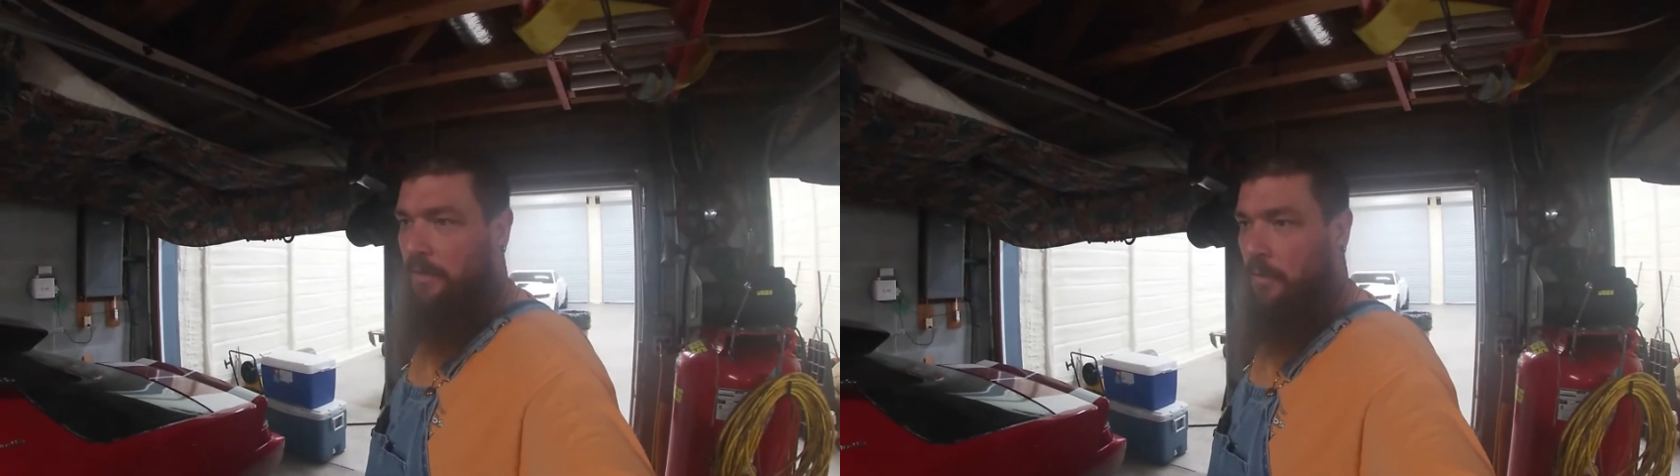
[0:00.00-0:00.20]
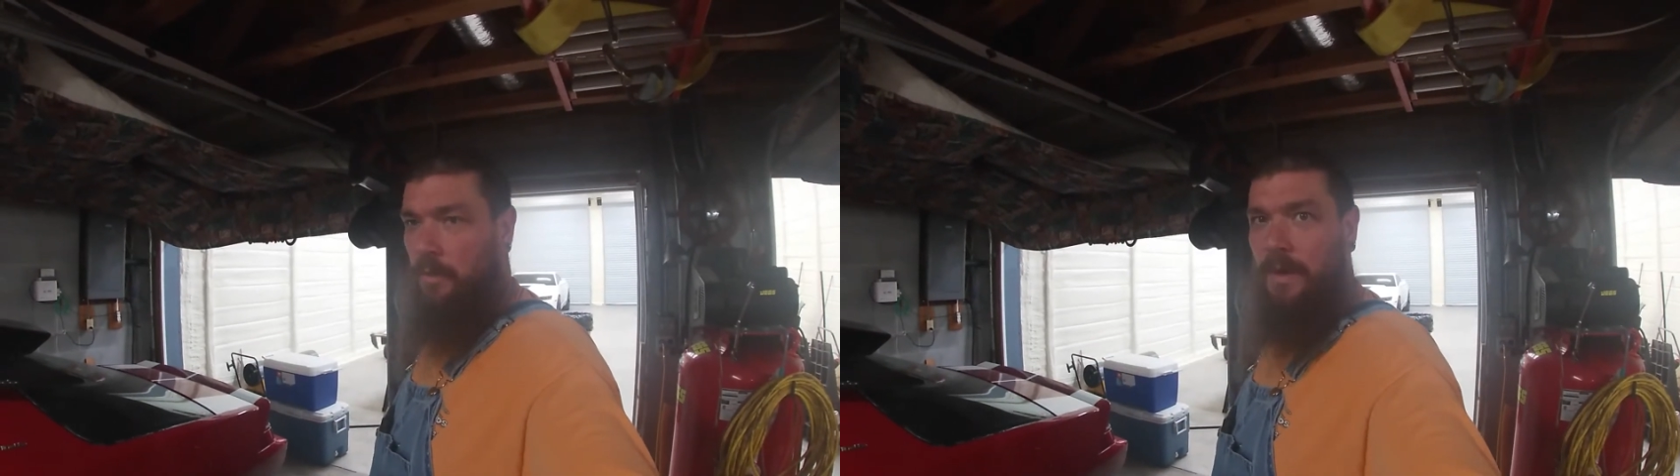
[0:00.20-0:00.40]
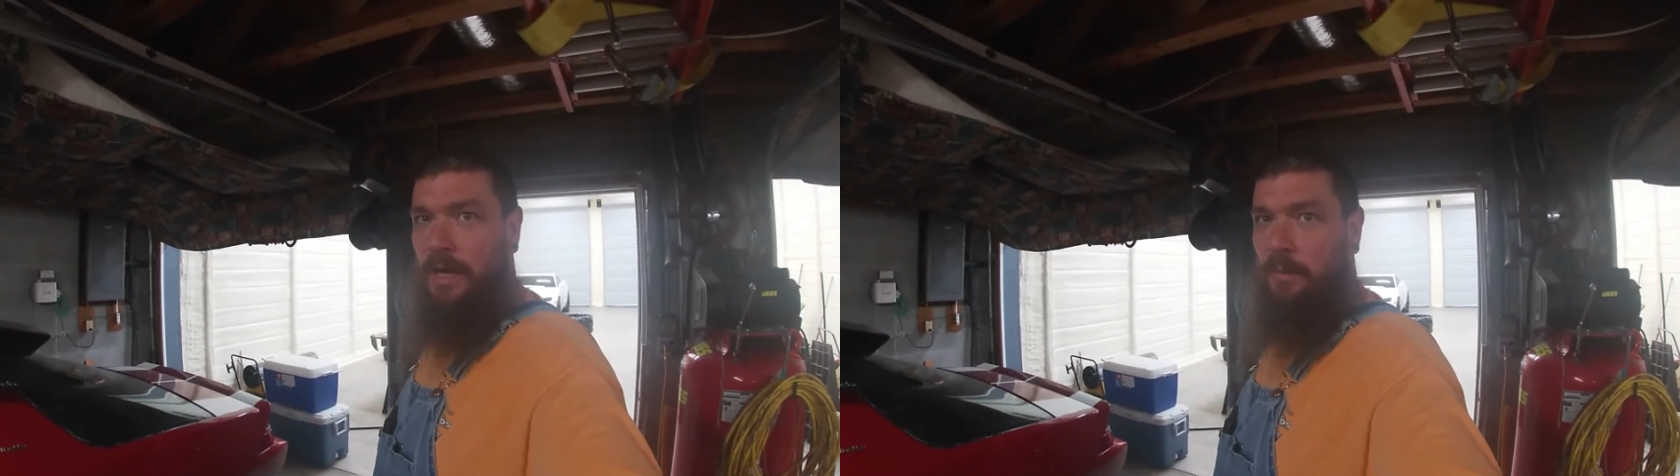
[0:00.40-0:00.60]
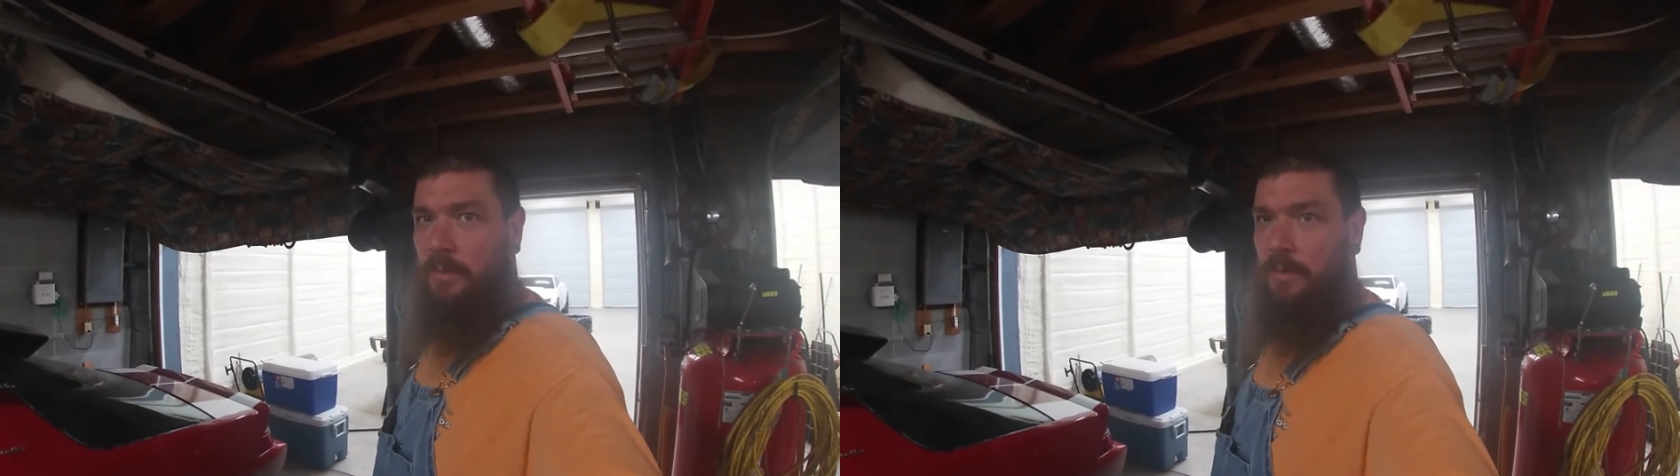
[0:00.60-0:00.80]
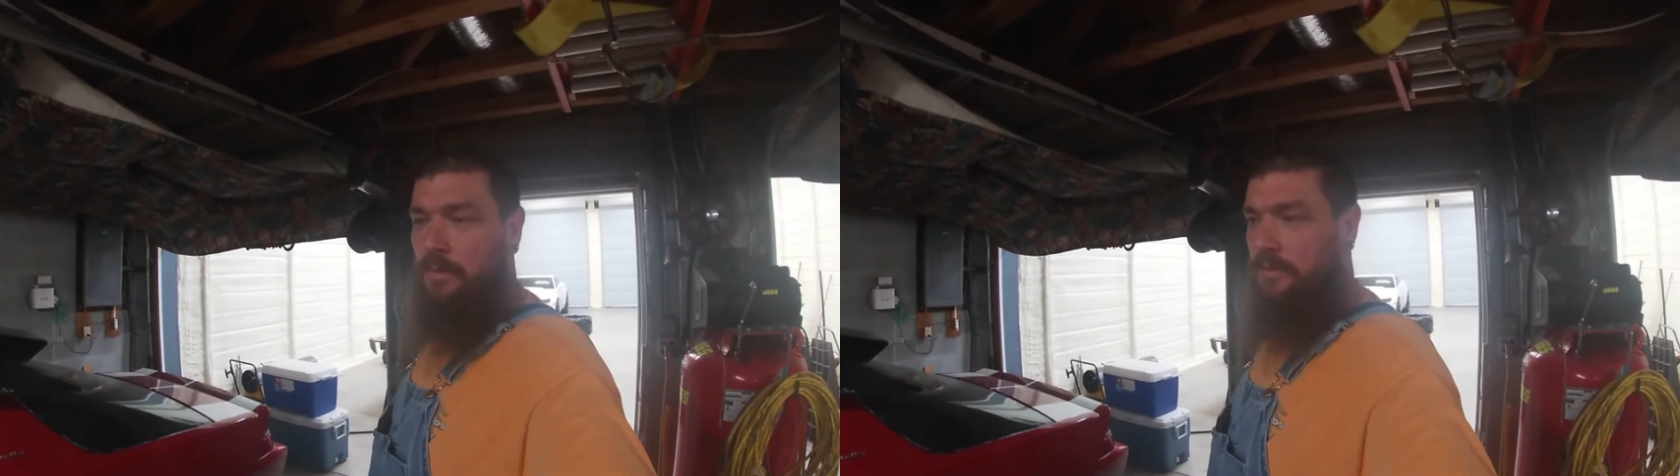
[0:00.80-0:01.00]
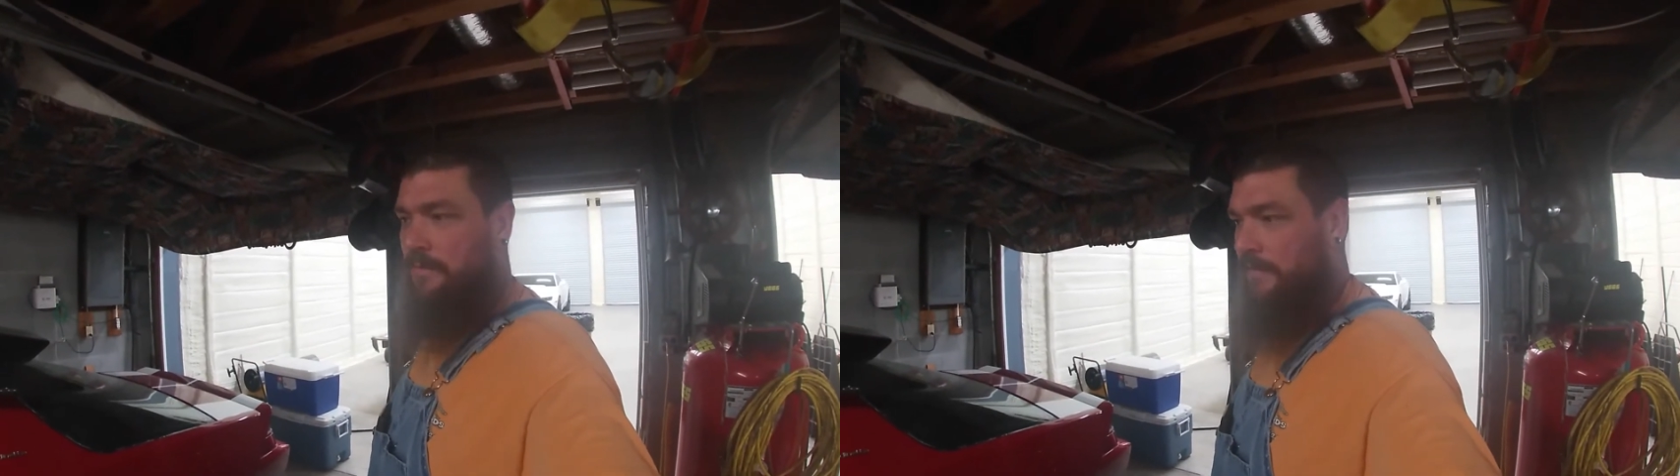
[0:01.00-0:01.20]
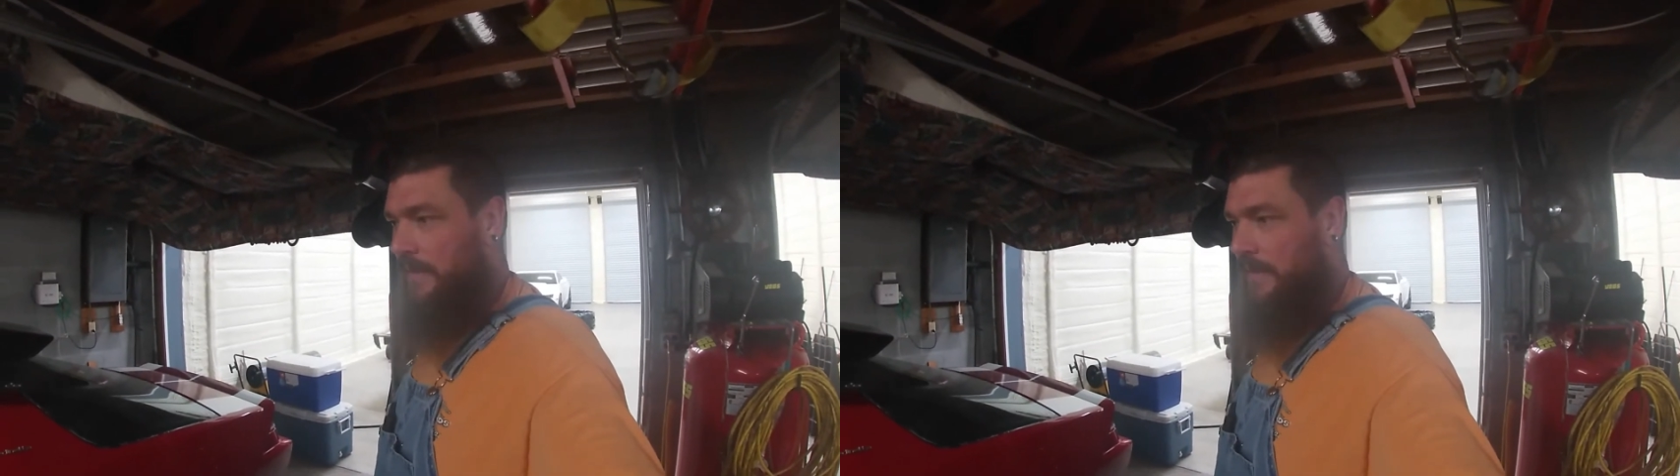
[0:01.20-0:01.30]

quarter-mile pulls,